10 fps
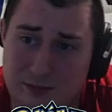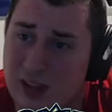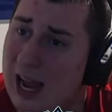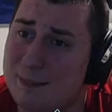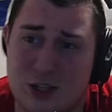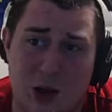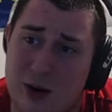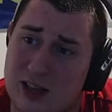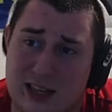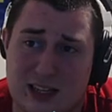I'm
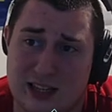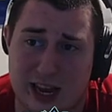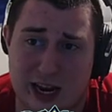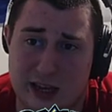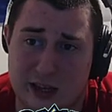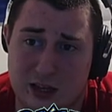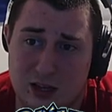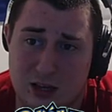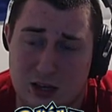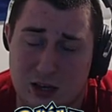slower than this thing.
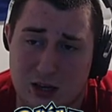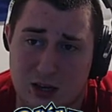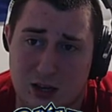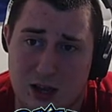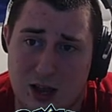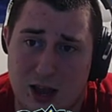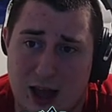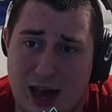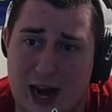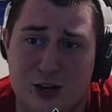
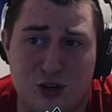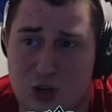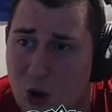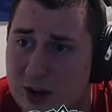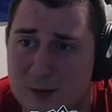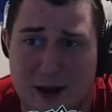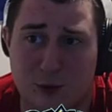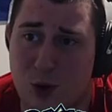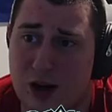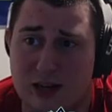And I don't expect
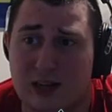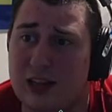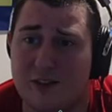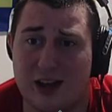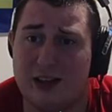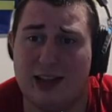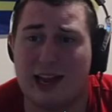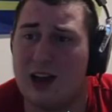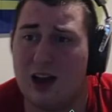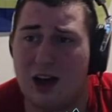Ron to deliver, like,
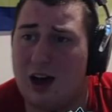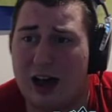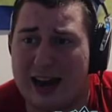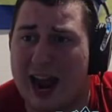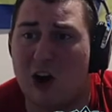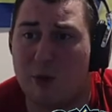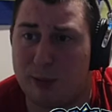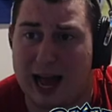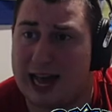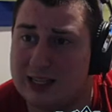an
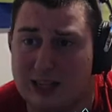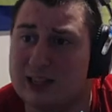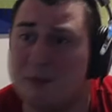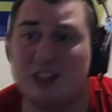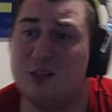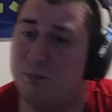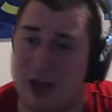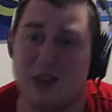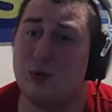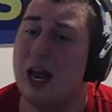Aeroblast, because I'm,
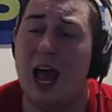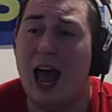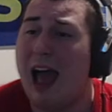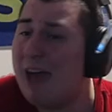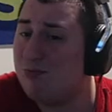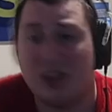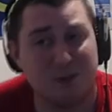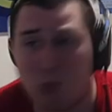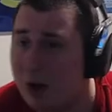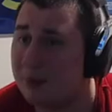that's what, at this
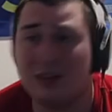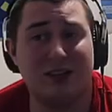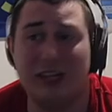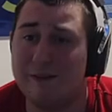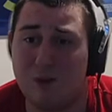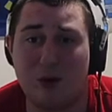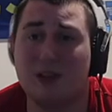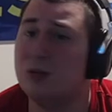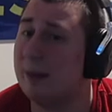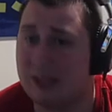point with this Elite Four, that's
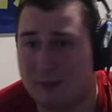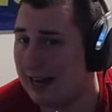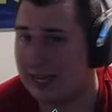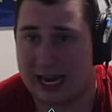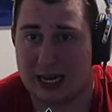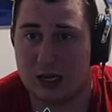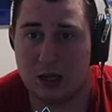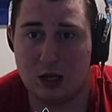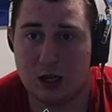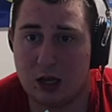what I'm expecting.
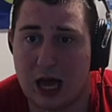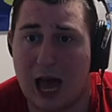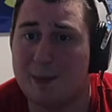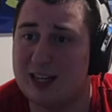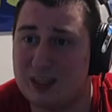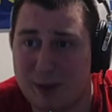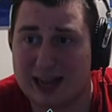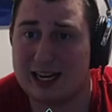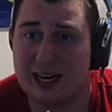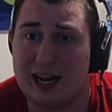I'm
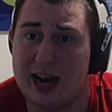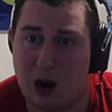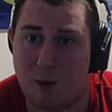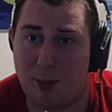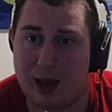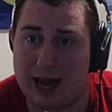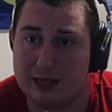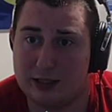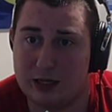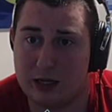expecting an Aeroblast